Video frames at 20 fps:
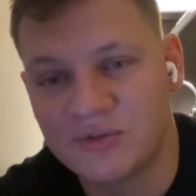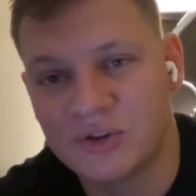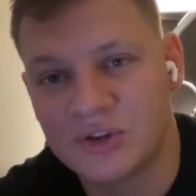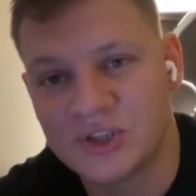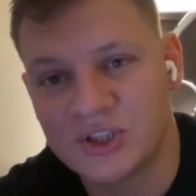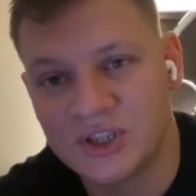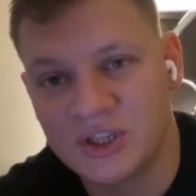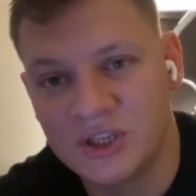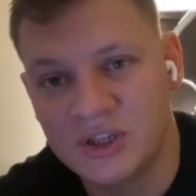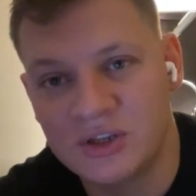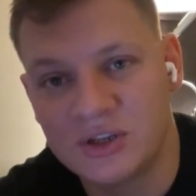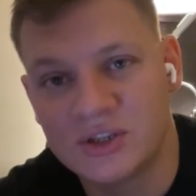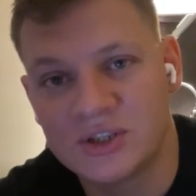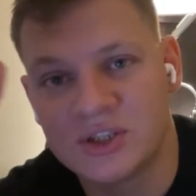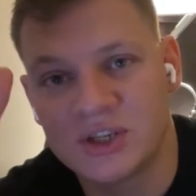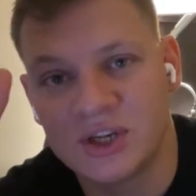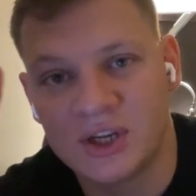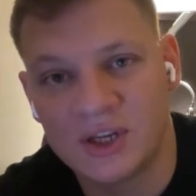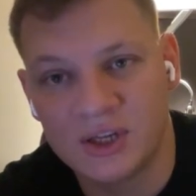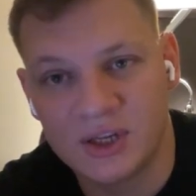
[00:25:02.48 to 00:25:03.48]
for
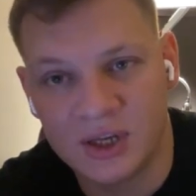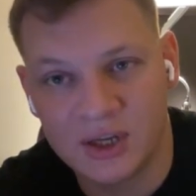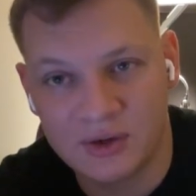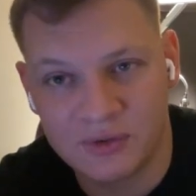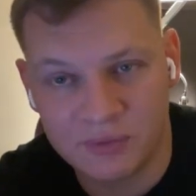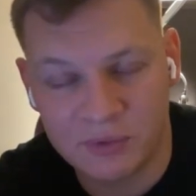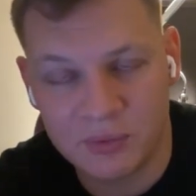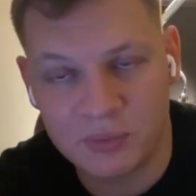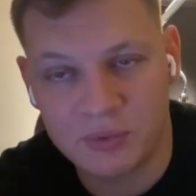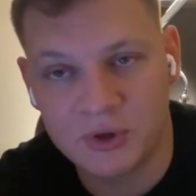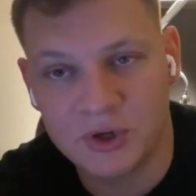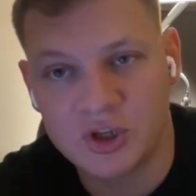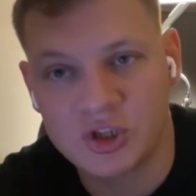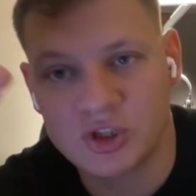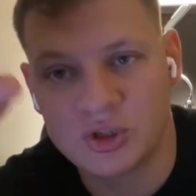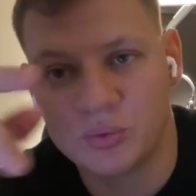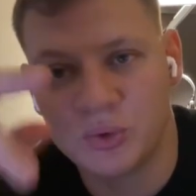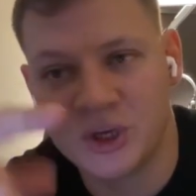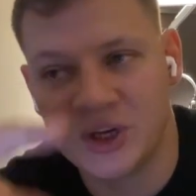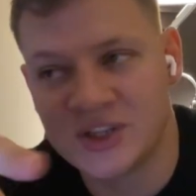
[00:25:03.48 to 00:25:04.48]
seniors, and then we
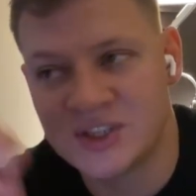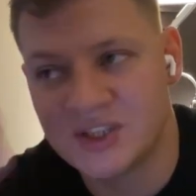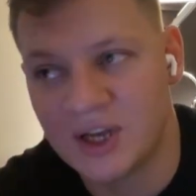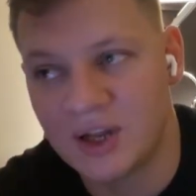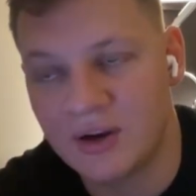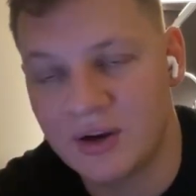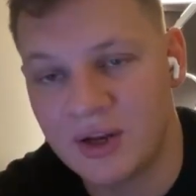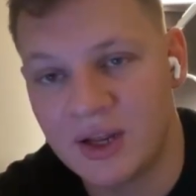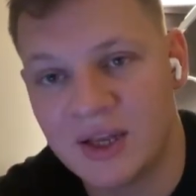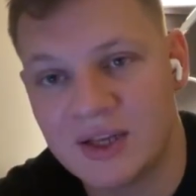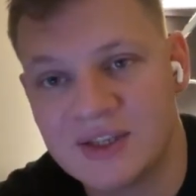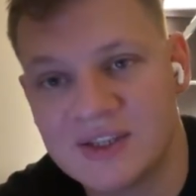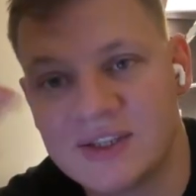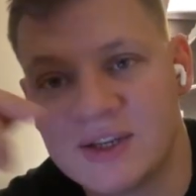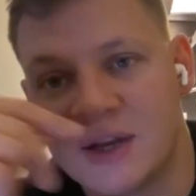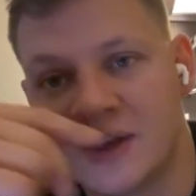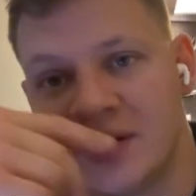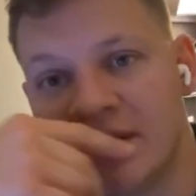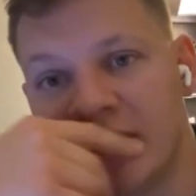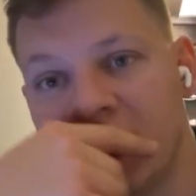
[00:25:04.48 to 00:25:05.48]
finish the week Saturday and
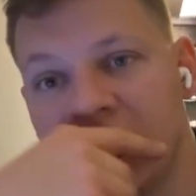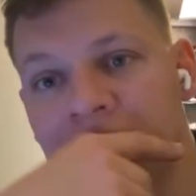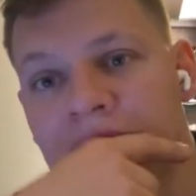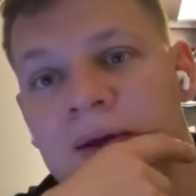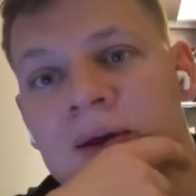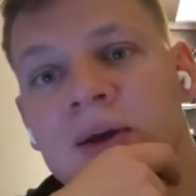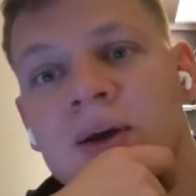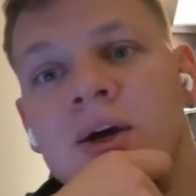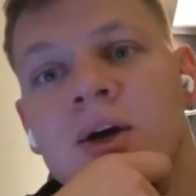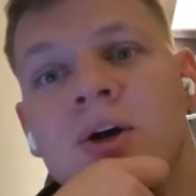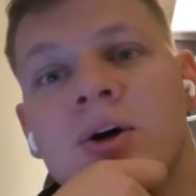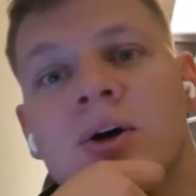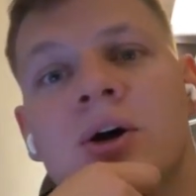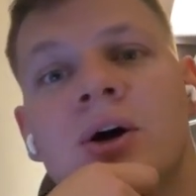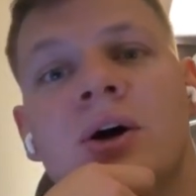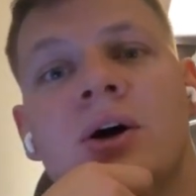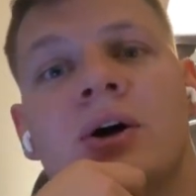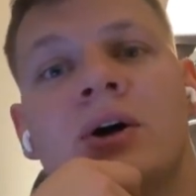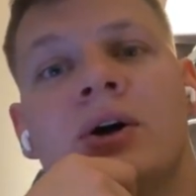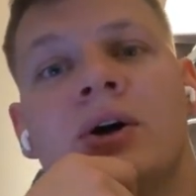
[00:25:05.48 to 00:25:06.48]
Sunday
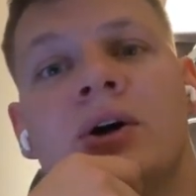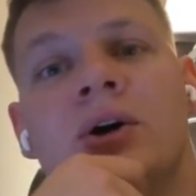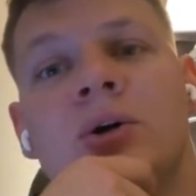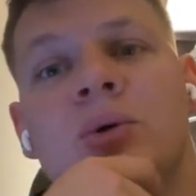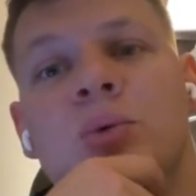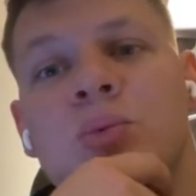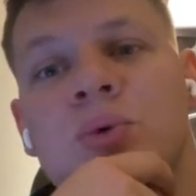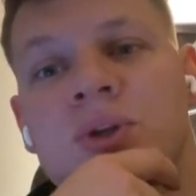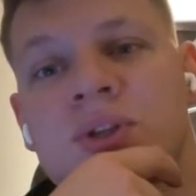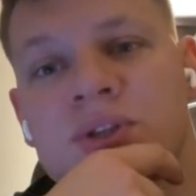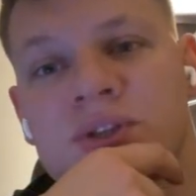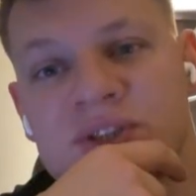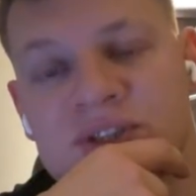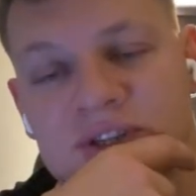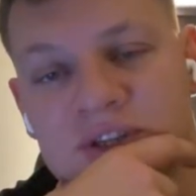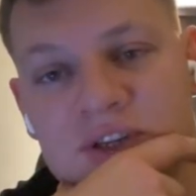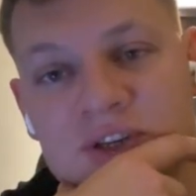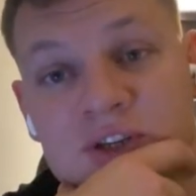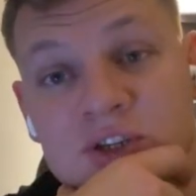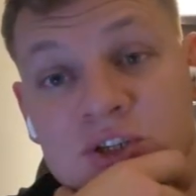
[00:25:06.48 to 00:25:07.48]
uh, with
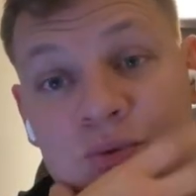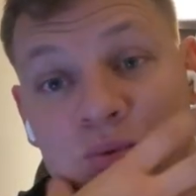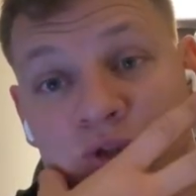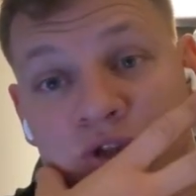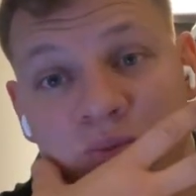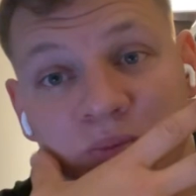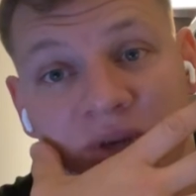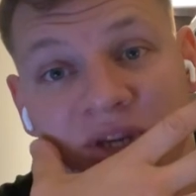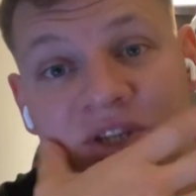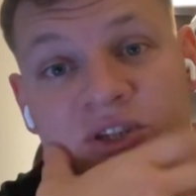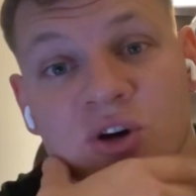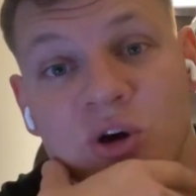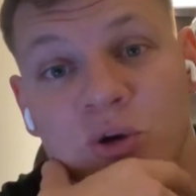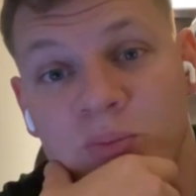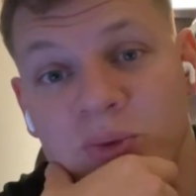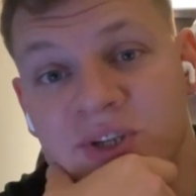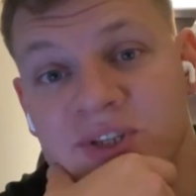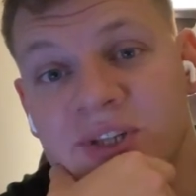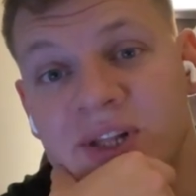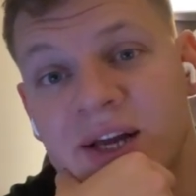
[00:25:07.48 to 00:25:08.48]
seniors, which means
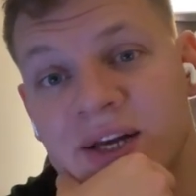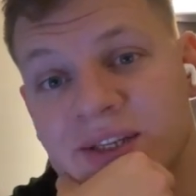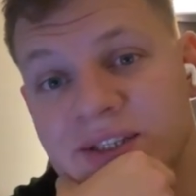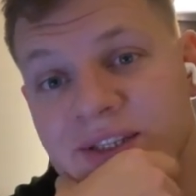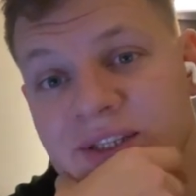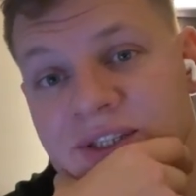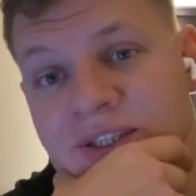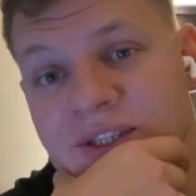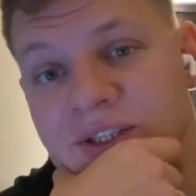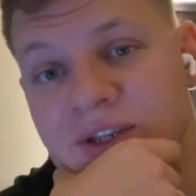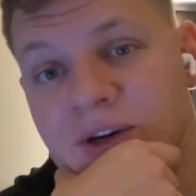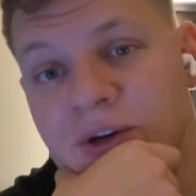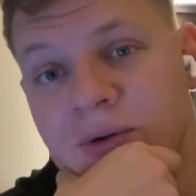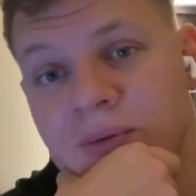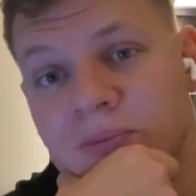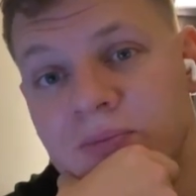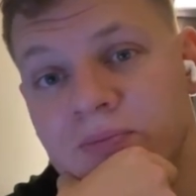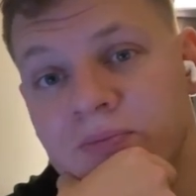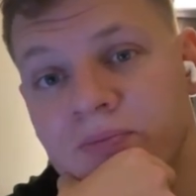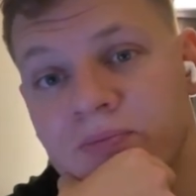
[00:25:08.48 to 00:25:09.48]
open classes.
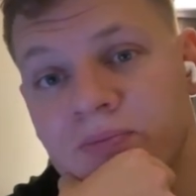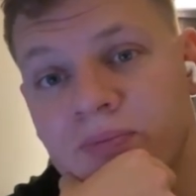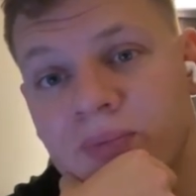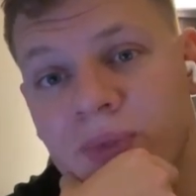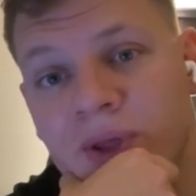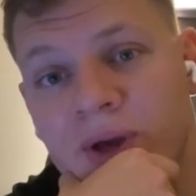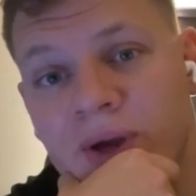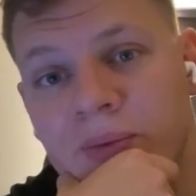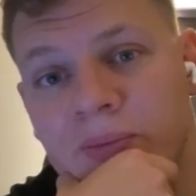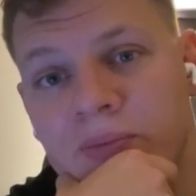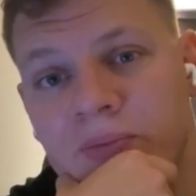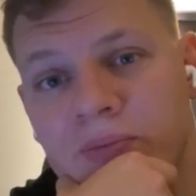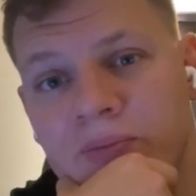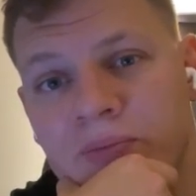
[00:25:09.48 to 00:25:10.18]
So, yeah.